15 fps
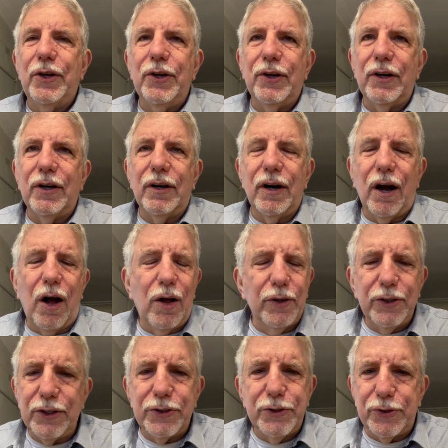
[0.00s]
Your
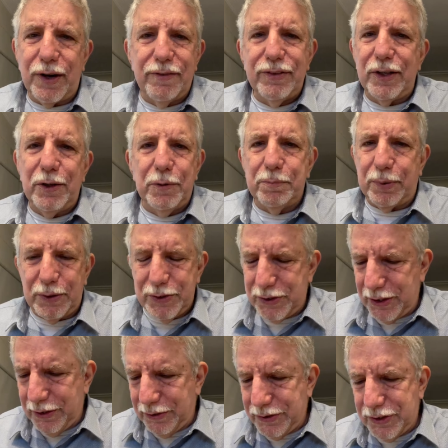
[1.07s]
all your trivial
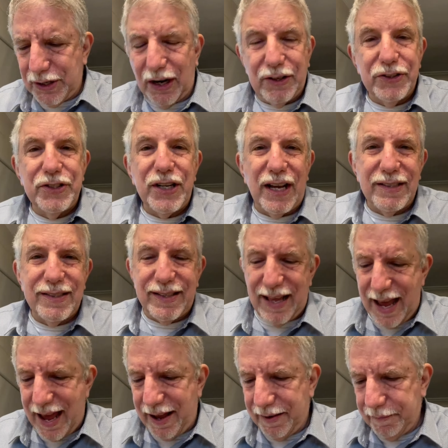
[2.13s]
pursuits are just
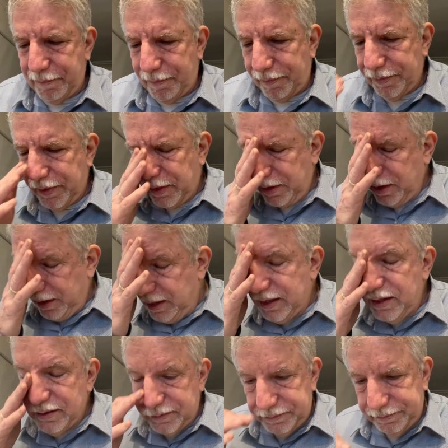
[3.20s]
that.
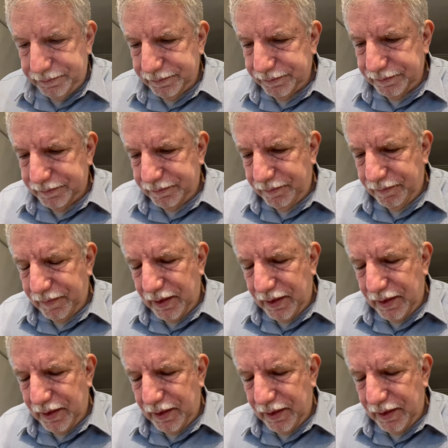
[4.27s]
Hmm.